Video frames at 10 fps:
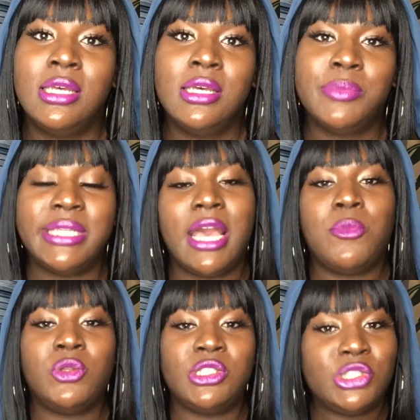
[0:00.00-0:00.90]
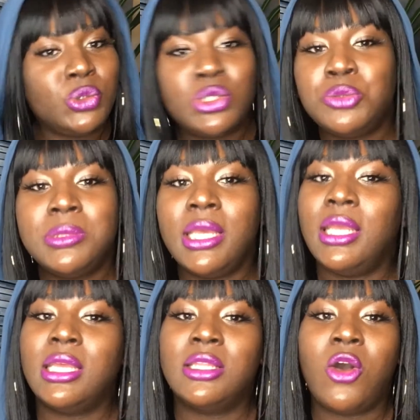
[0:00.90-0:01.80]
but now I'm on this YouTube
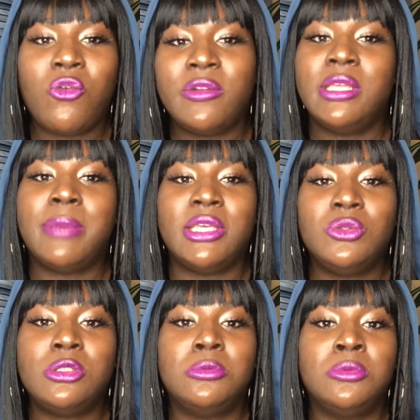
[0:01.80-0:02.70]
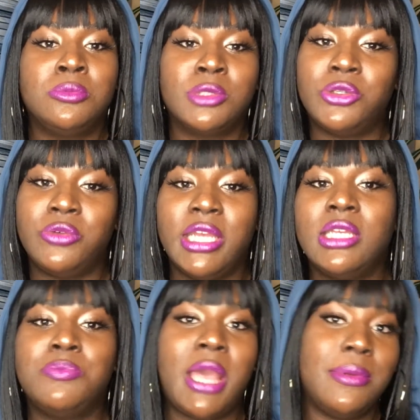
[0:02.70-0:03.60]
thing and hopefully my YouTube career
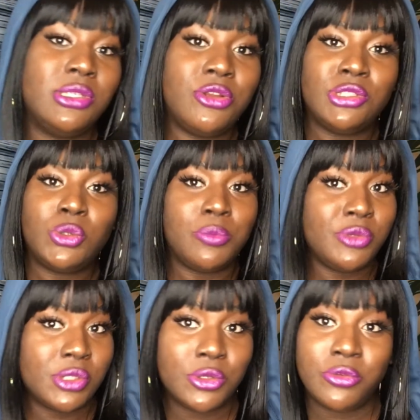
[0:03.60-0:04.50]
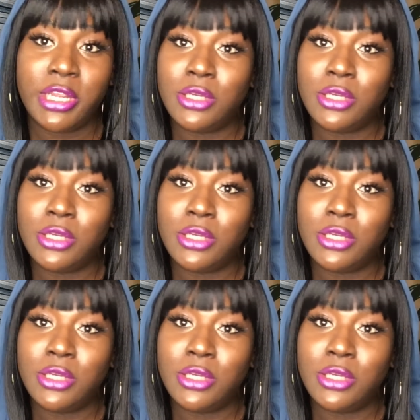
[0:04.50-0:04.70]
can probably turn into a music career.